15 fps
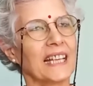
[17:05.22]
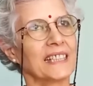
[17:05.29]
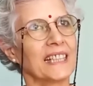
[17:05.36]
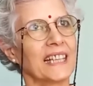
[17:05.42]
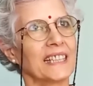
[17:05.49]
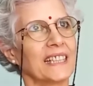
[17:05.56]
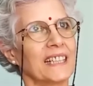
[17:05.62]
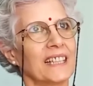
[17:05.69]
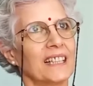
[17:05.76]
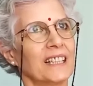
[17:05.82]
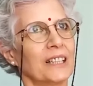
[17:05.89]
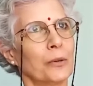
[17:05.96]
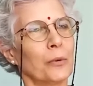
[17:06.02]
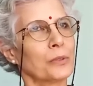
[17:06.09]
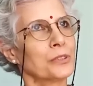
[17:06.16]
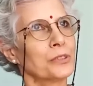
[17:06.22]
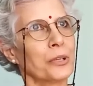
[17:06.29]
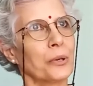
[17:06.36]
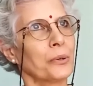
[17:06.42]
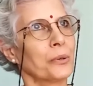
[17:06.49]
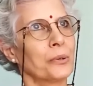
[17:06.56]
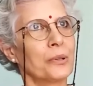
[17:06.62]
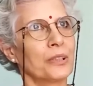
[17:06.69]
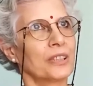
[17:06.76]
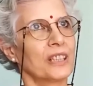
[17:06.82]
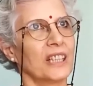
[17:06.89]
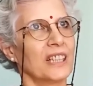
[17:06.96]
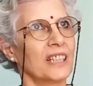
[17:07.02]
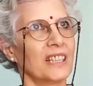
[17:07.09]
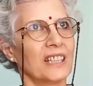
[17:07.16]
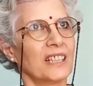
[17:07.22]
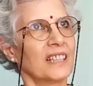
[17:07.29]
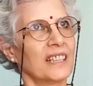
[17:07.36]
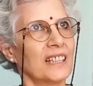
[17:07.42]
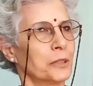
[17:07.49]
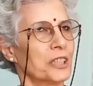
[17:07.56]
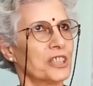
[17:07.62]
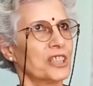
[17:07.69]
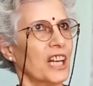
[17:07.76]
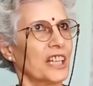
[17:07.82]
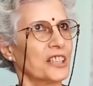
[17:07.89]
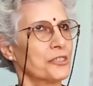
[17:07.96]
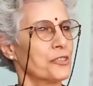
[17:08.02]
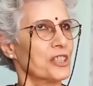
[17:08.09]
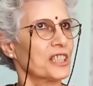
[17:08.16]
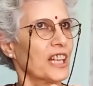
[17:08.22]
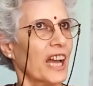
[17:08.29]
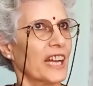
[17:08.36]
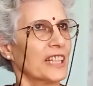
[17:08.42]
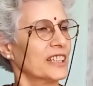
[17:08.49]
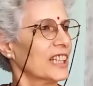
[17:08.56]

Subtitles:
and then also the British countryside,